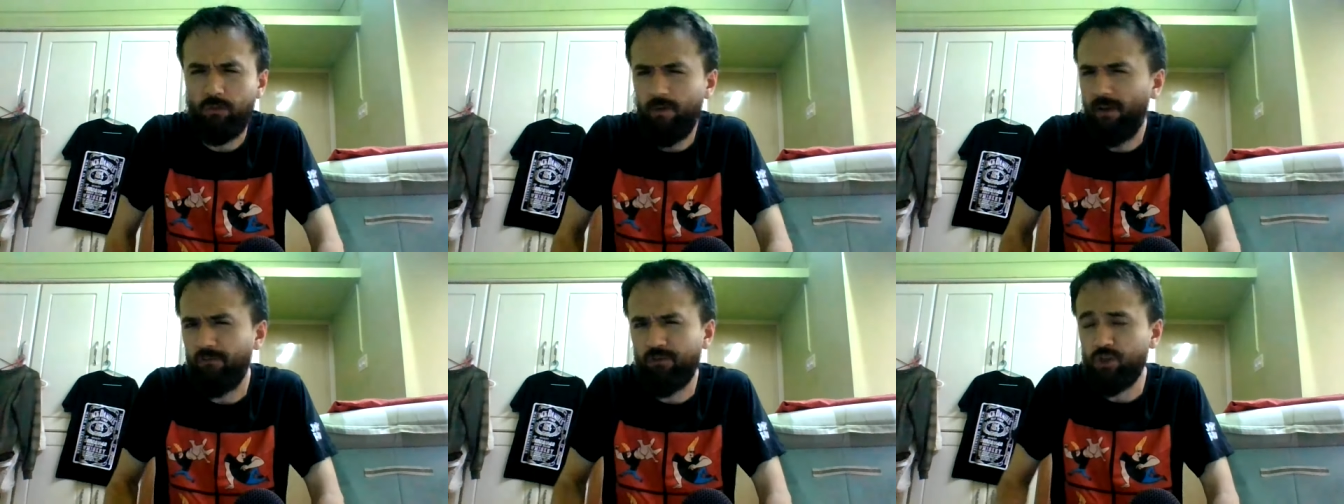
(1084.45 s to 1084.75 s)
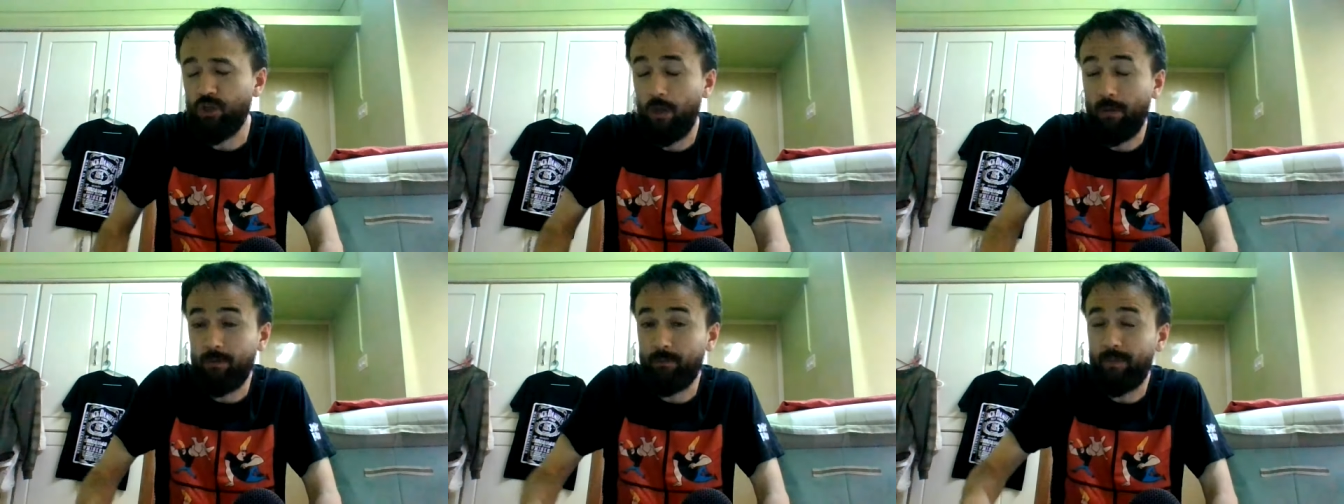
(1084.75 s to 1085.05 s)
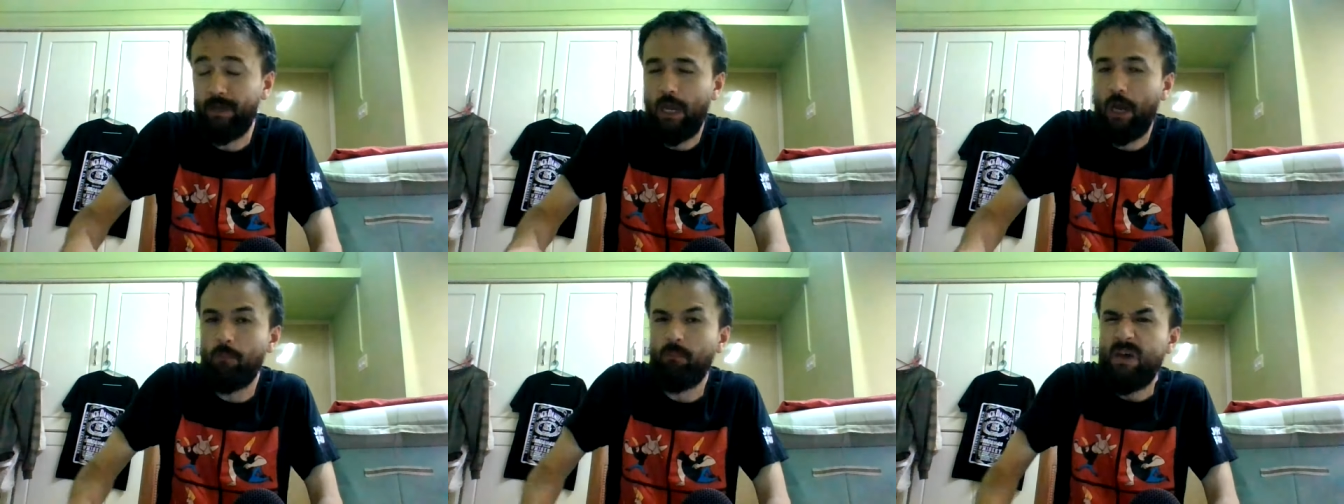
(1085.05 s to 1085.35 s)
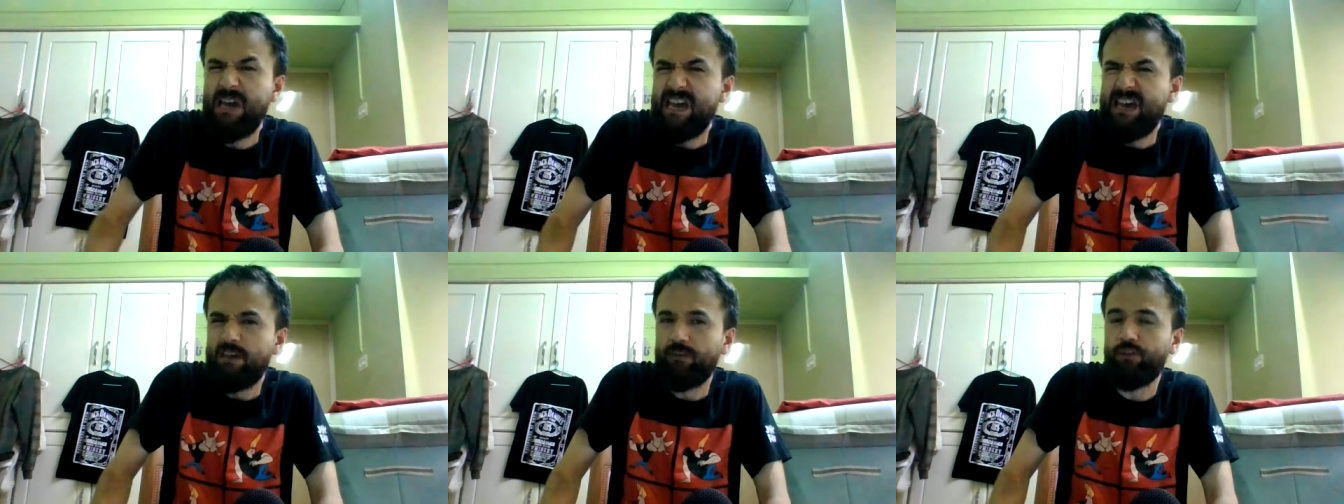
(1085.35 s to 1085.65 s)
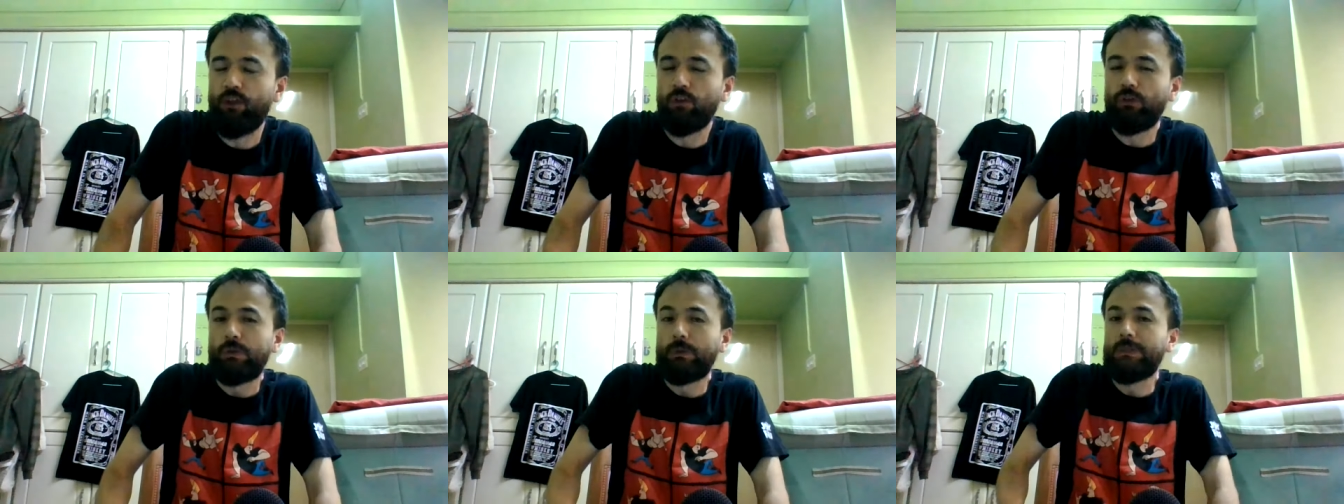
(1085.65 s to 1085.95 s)
They've become
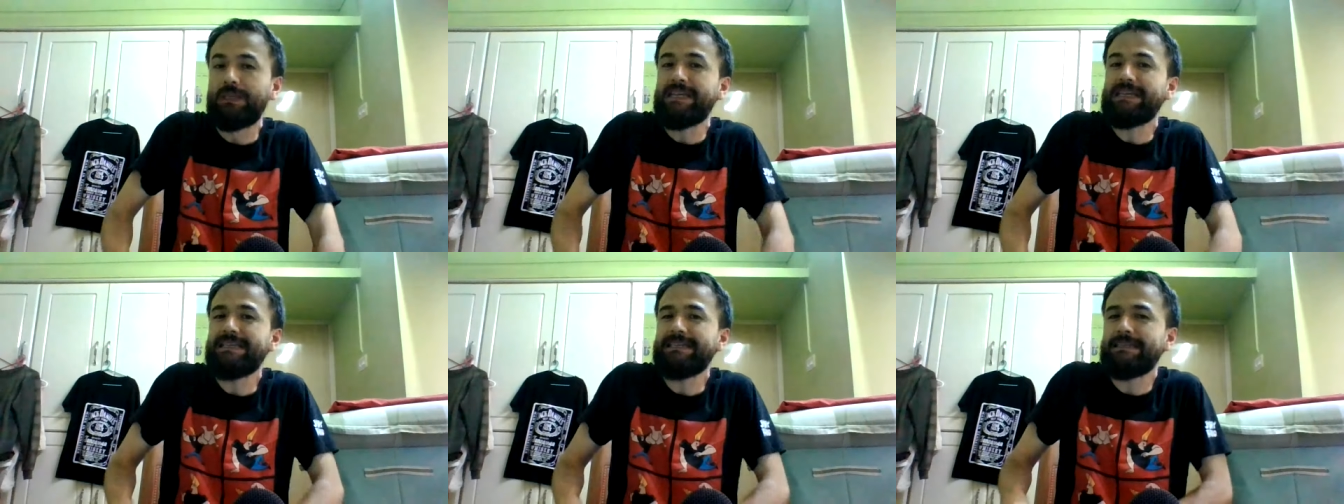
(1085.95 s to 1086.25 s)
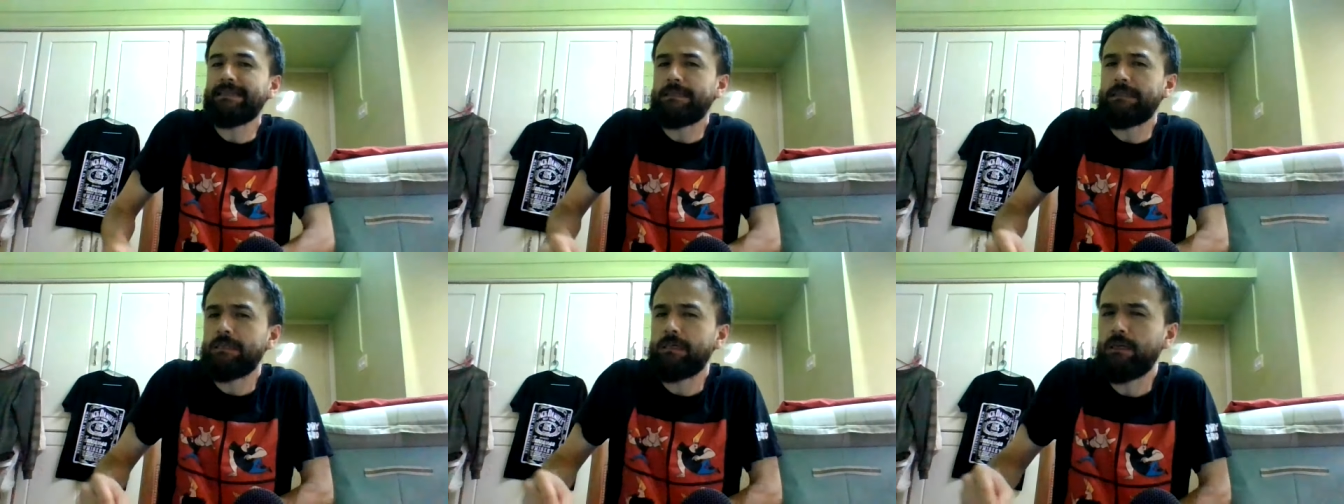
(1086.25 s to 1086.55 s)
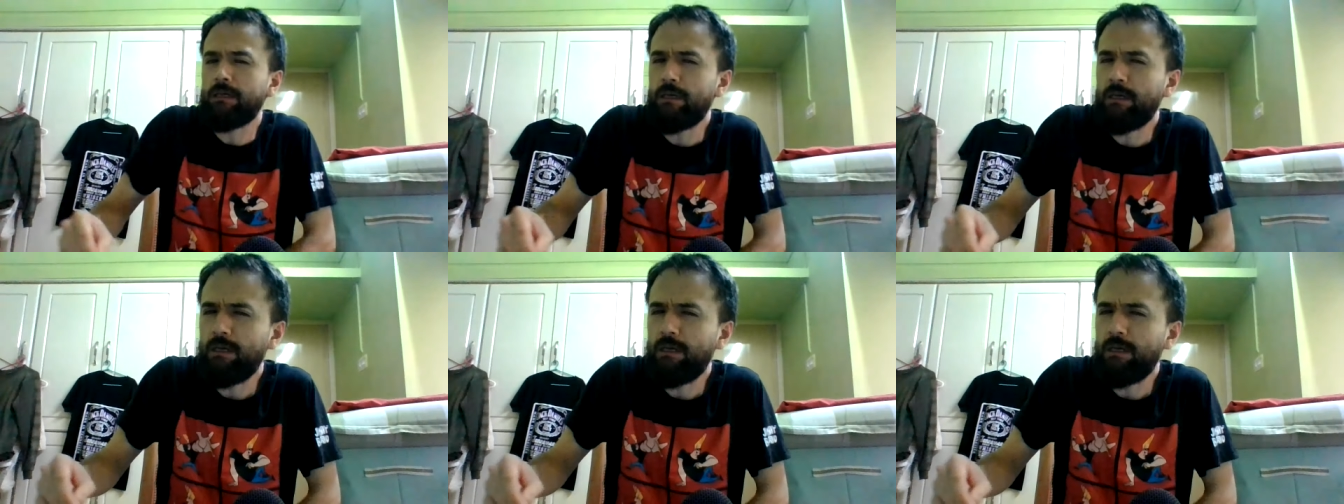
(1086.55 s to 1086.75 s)
the least